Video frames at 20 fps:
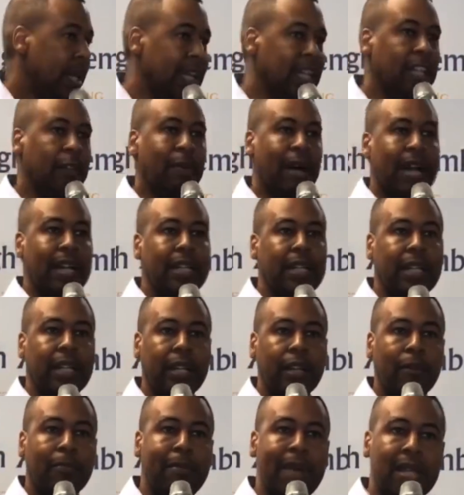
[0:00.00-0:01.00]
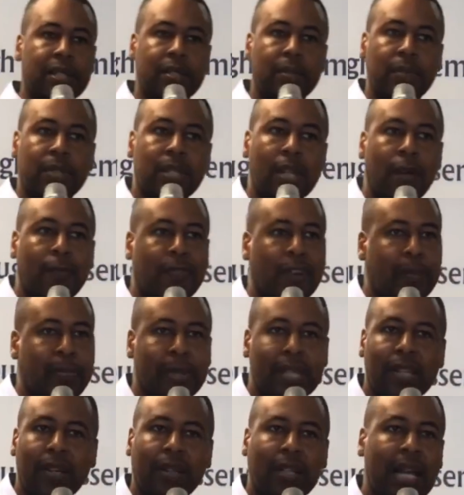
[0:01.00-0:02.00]
Anybody here mess some stuff
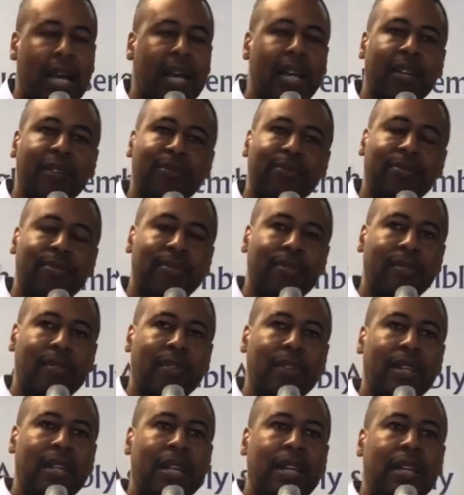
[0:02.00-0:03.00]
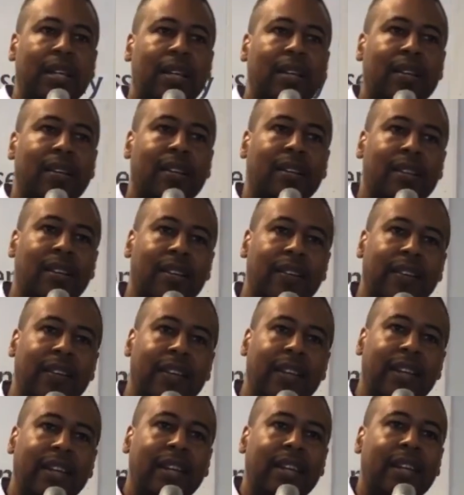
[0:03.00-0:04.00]
up in your life? Yes.
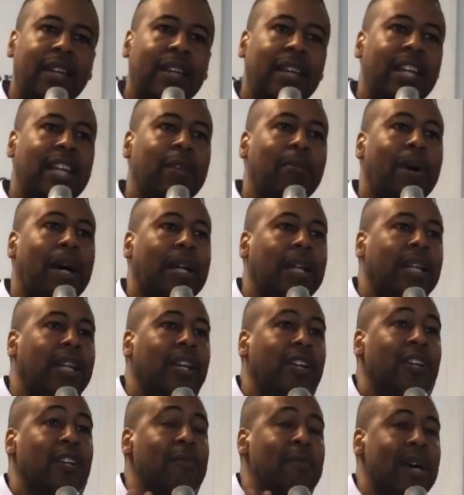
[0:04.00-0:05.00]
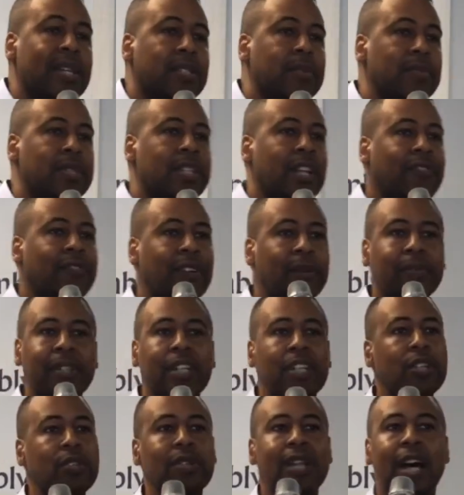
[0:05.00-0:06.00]
Anybody here you mess some stuff up
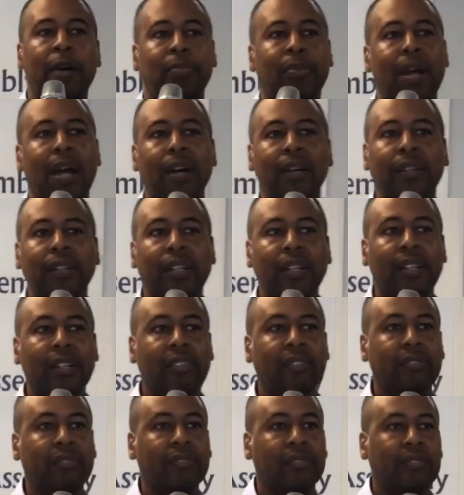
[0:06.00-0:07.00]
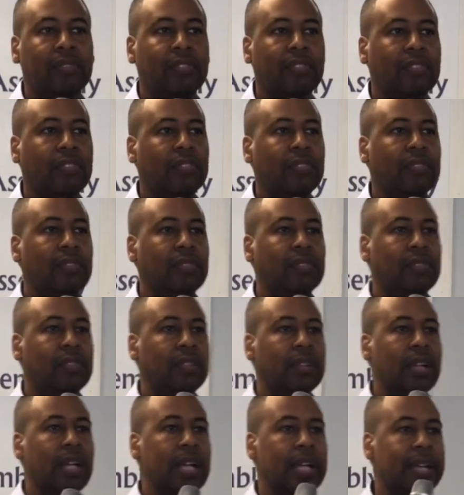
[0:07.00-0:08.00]
that you're not proud of?
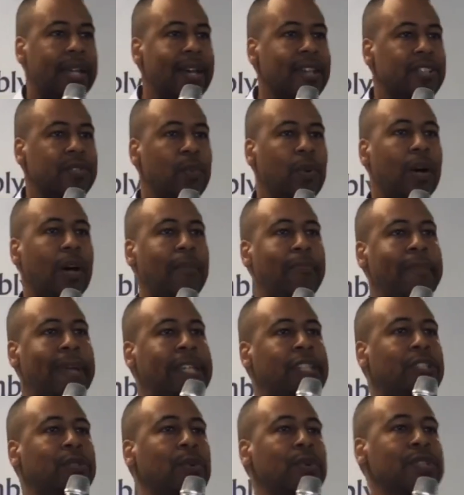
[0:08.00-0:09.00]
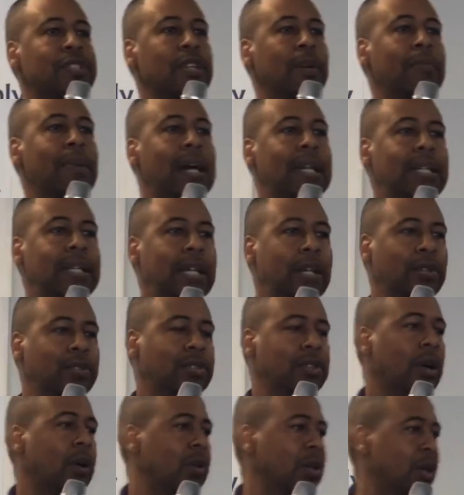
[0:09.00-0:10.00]
Yeah. guess what? Make sure somebody
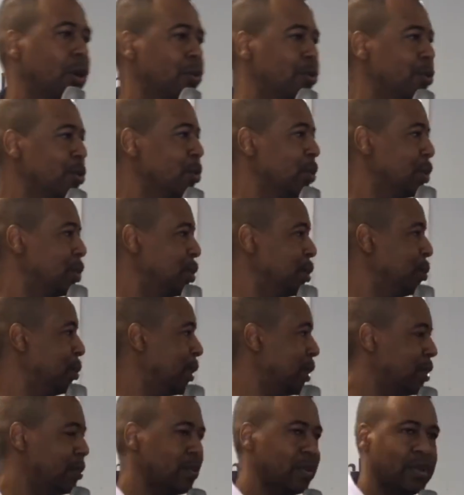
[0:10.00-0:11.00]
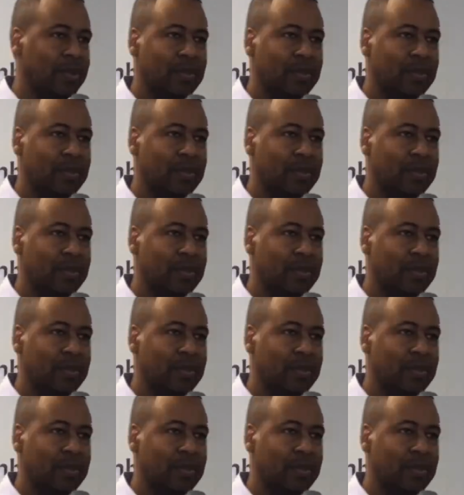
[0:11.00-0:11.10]
else don't go through what you went